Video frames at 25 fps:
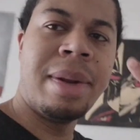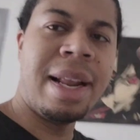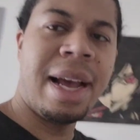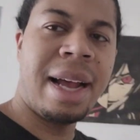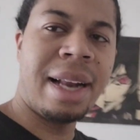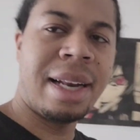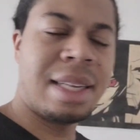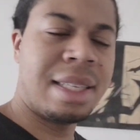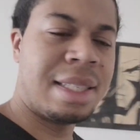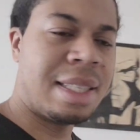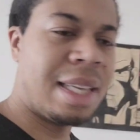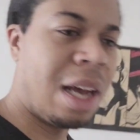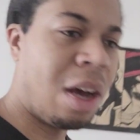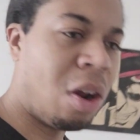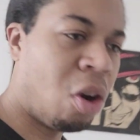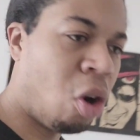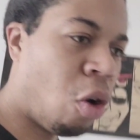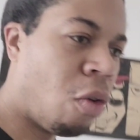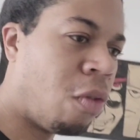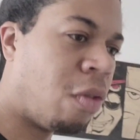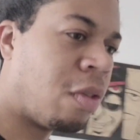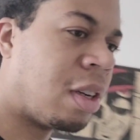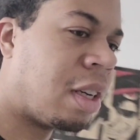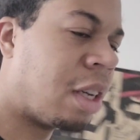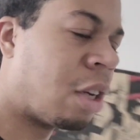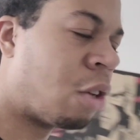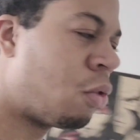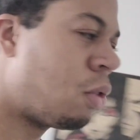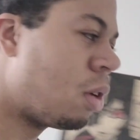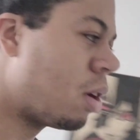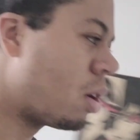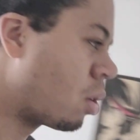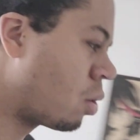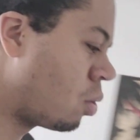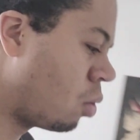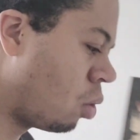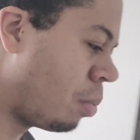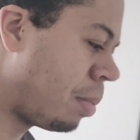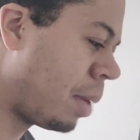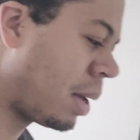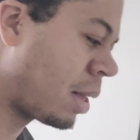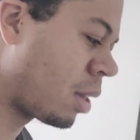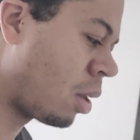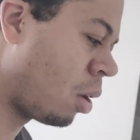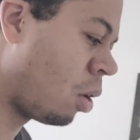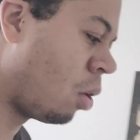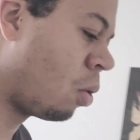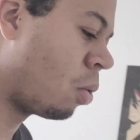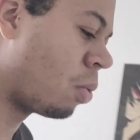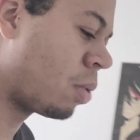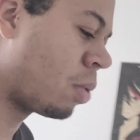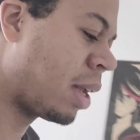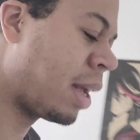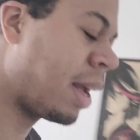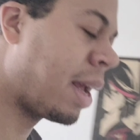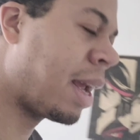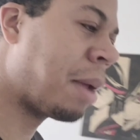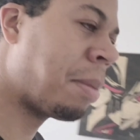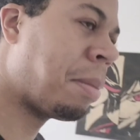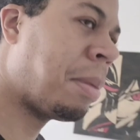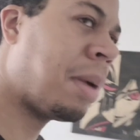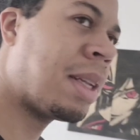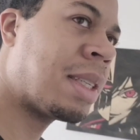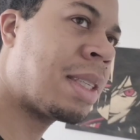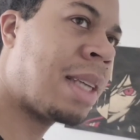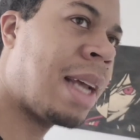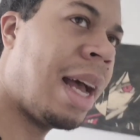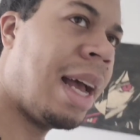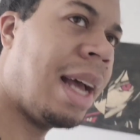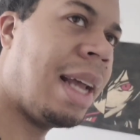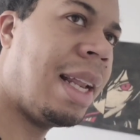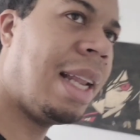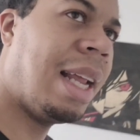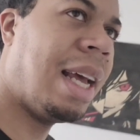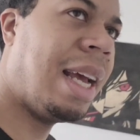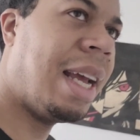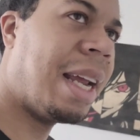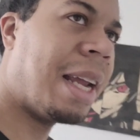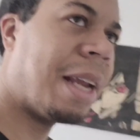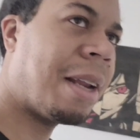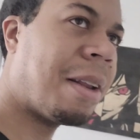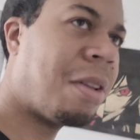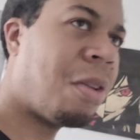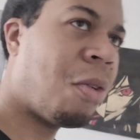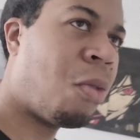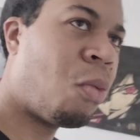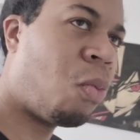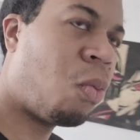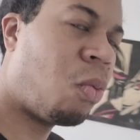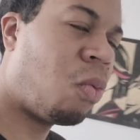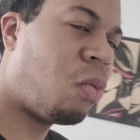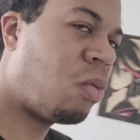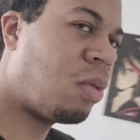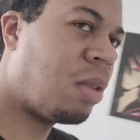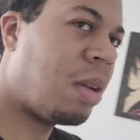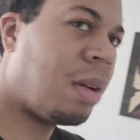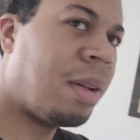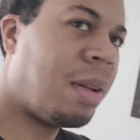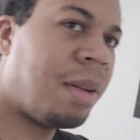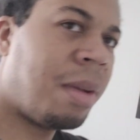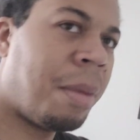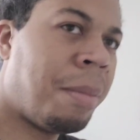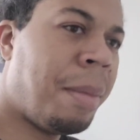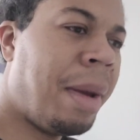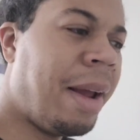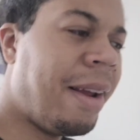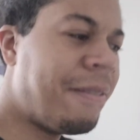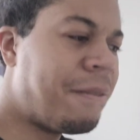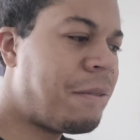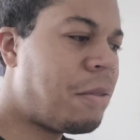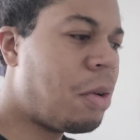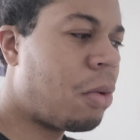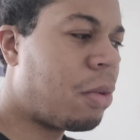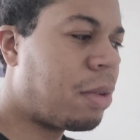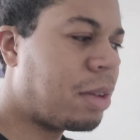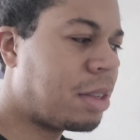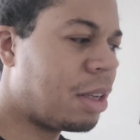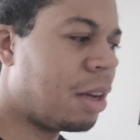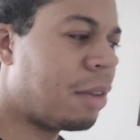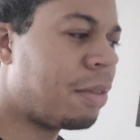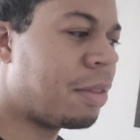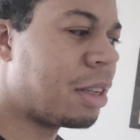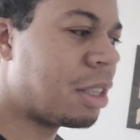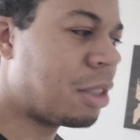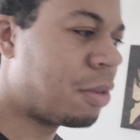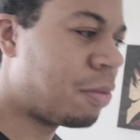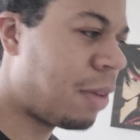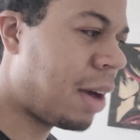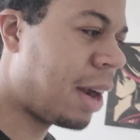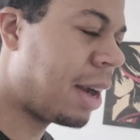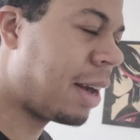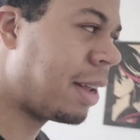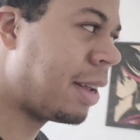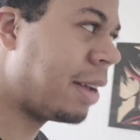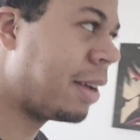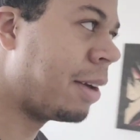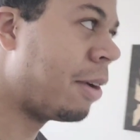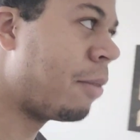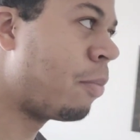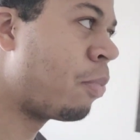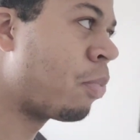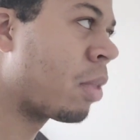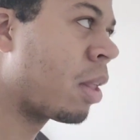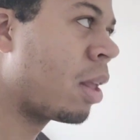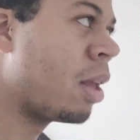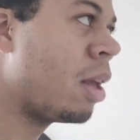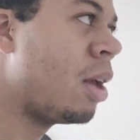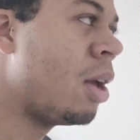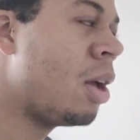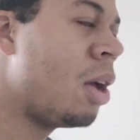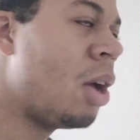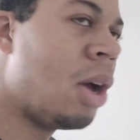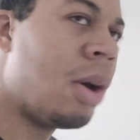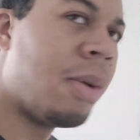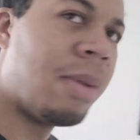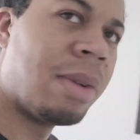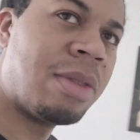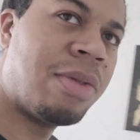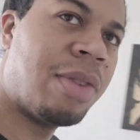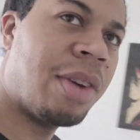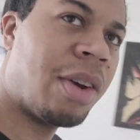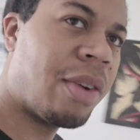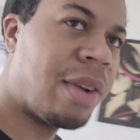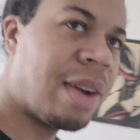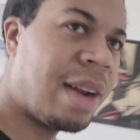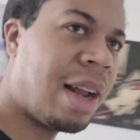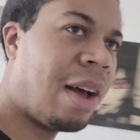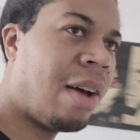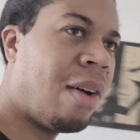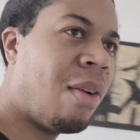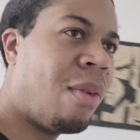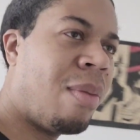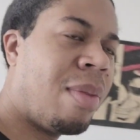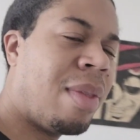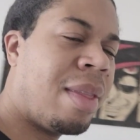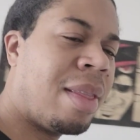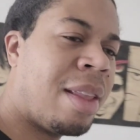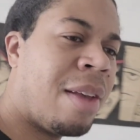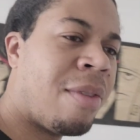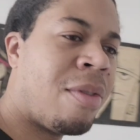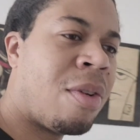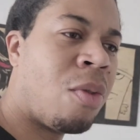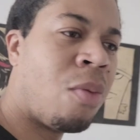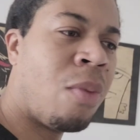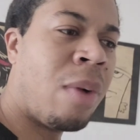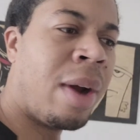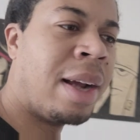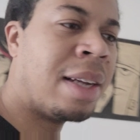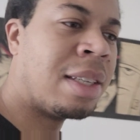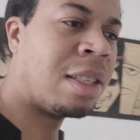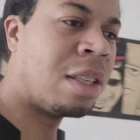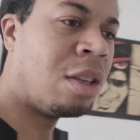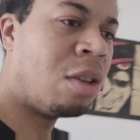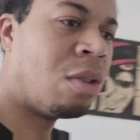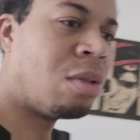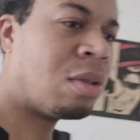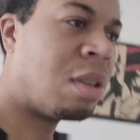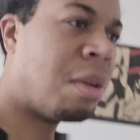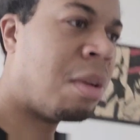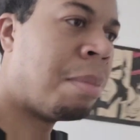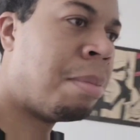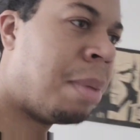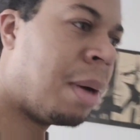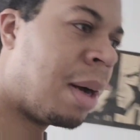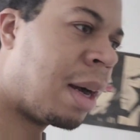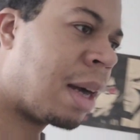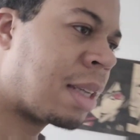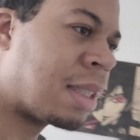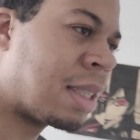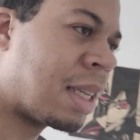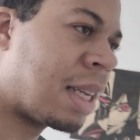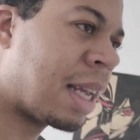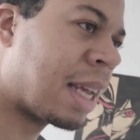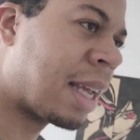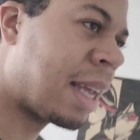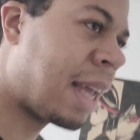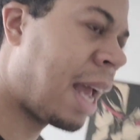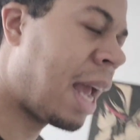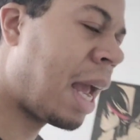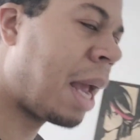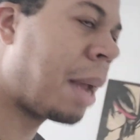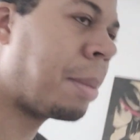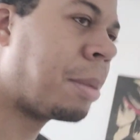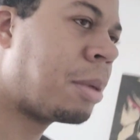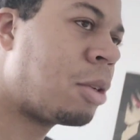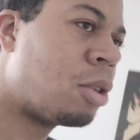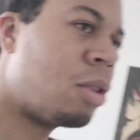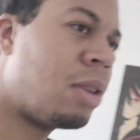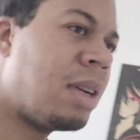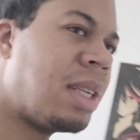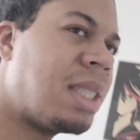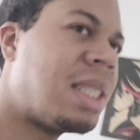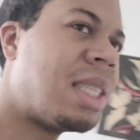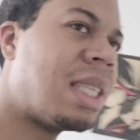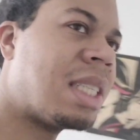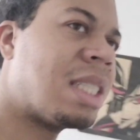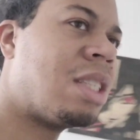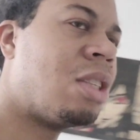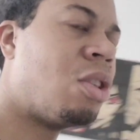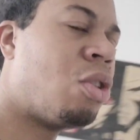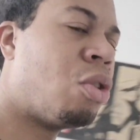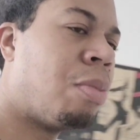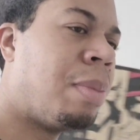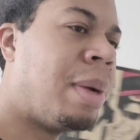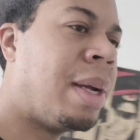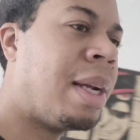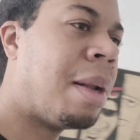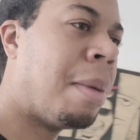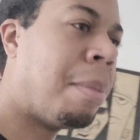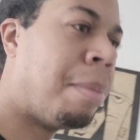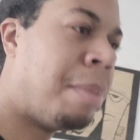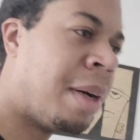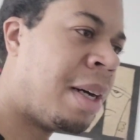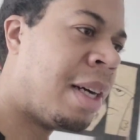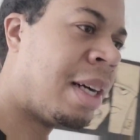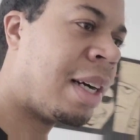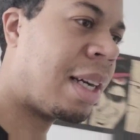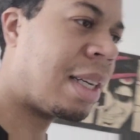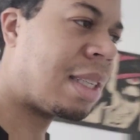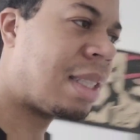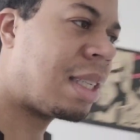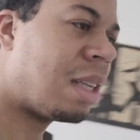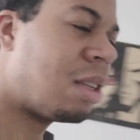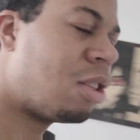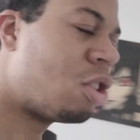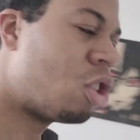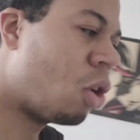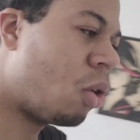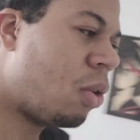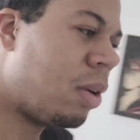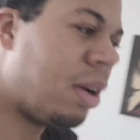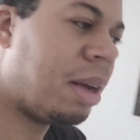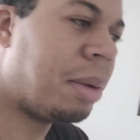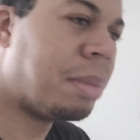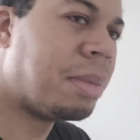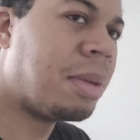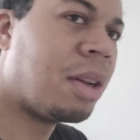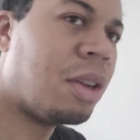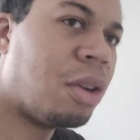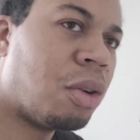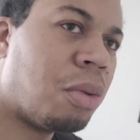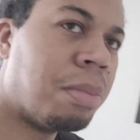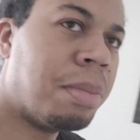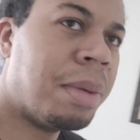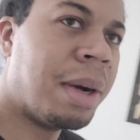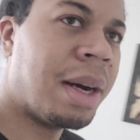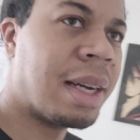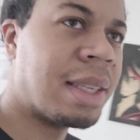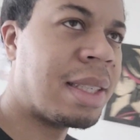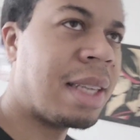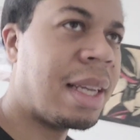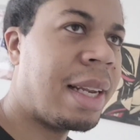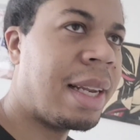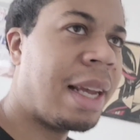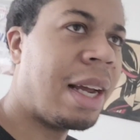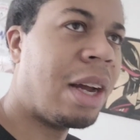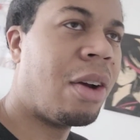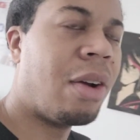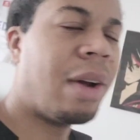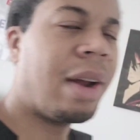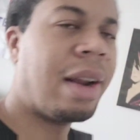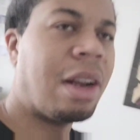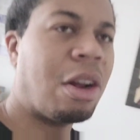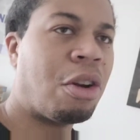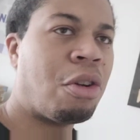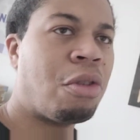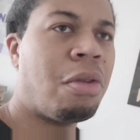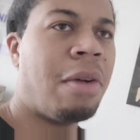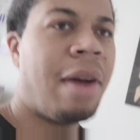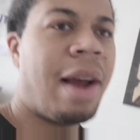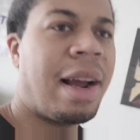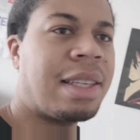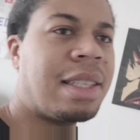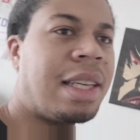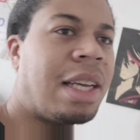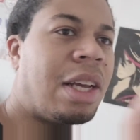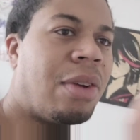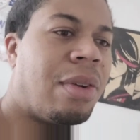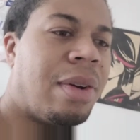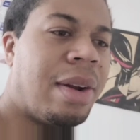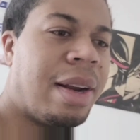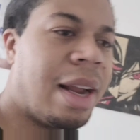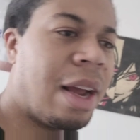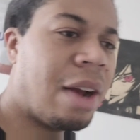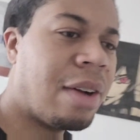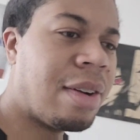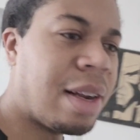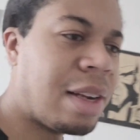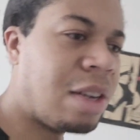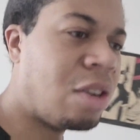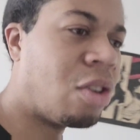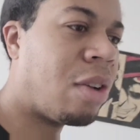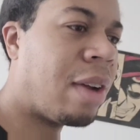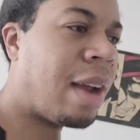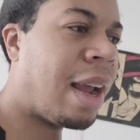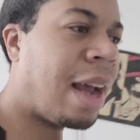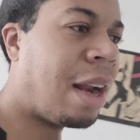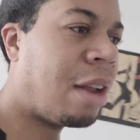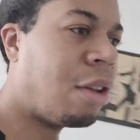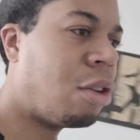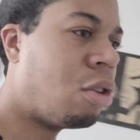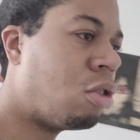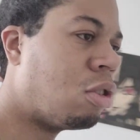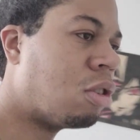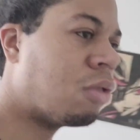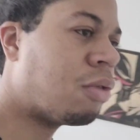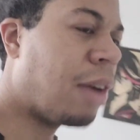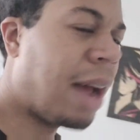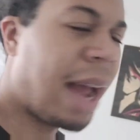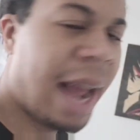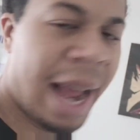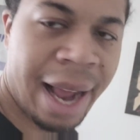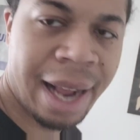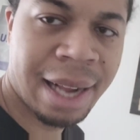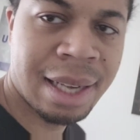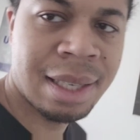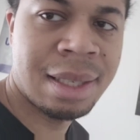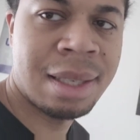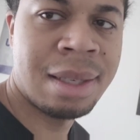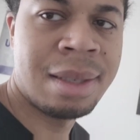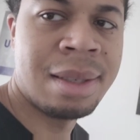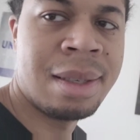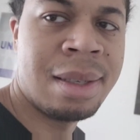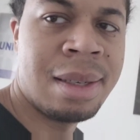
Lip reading: not to sound overly critical about the whole thing, but it's kind of like the main focus of this fight here was figuring out different ways to use the bugs in the game, to teach this newbie the bugs, show him the new bugs in there, and the cracks here and there that you kind of use for hacks.